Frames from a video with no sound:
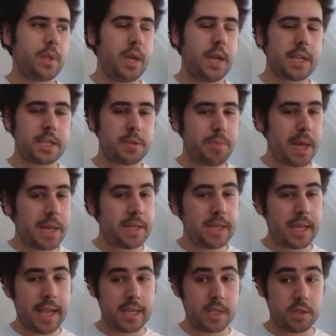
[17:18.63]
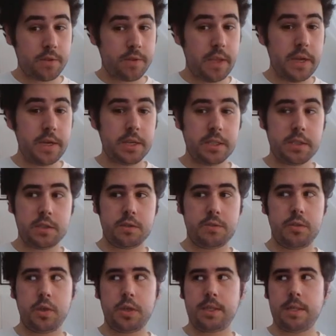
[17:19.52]
expand the cast of characters.
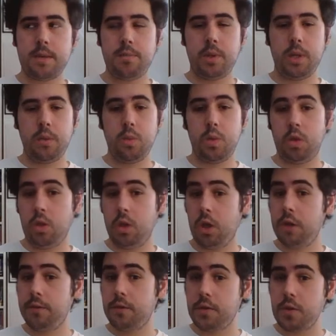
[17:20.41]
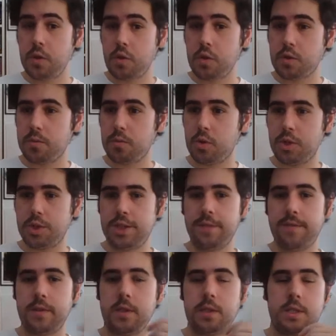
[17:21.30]
For example, I would love to use more
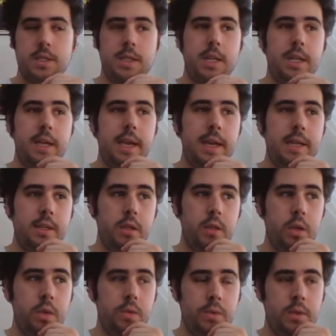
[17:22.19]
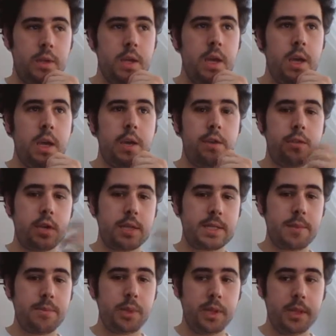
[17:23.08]
shifters than Kat alone. For
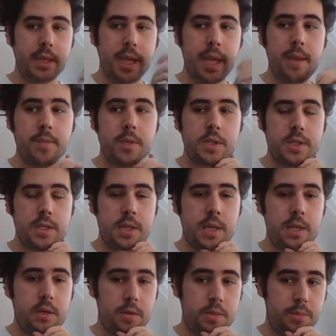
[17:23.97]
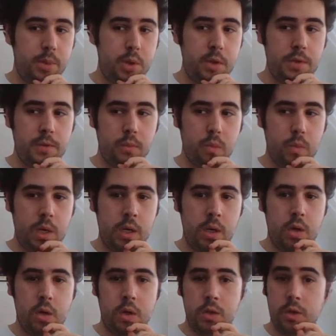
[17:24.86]
example, in the game, there's another important
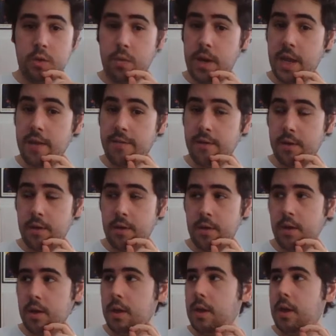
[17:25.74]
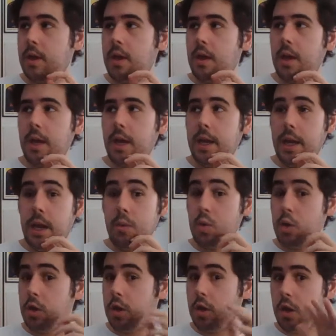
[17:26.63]
one called Raven, and I
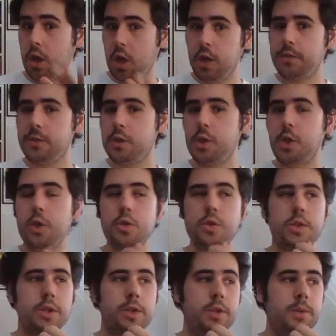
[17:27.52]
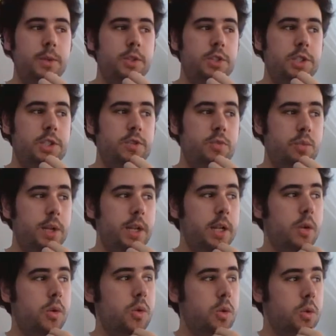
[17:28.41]
would love to use her because she's
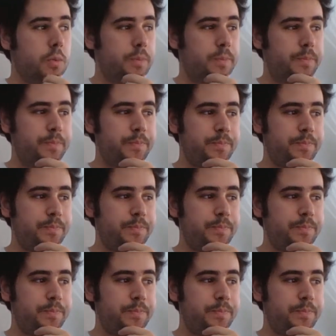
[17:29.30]
really cool.